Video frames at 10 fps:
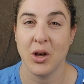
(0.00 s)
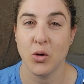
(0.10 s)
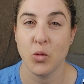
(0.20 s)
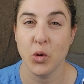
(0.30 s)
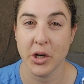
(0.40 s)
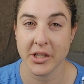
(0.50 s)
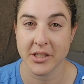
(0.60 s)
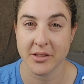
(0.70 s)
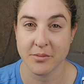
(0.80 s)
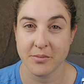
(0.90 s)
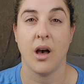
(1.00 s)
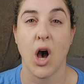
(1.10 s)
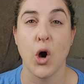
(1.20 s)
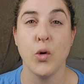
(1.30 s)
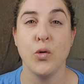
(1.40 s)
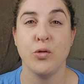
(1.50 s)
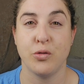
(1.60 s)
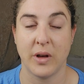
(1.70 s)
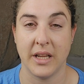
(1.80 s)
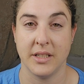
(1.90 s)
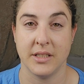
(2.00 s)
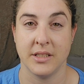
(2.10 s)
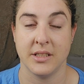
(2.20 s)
hoog. Hou van.